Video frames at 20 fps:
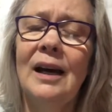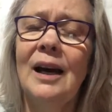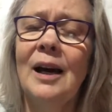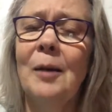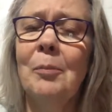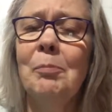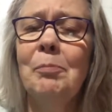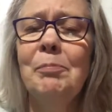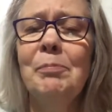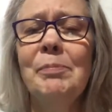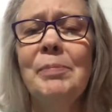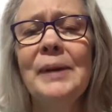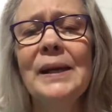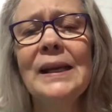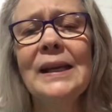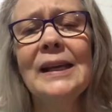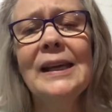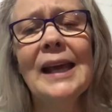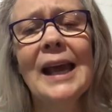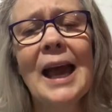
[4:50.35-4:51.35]
a
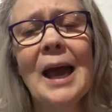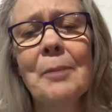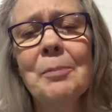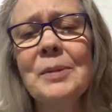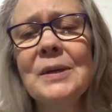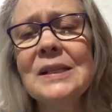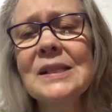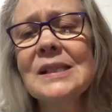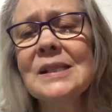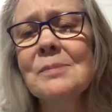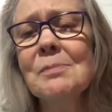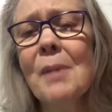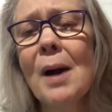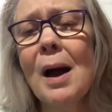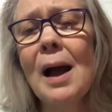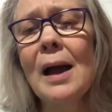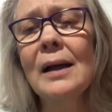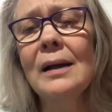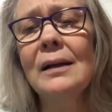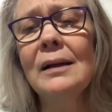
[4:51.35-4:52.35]
big happy
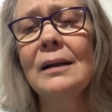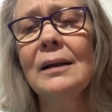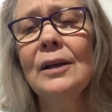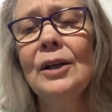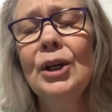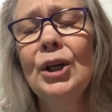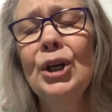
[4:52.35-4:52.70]
smile,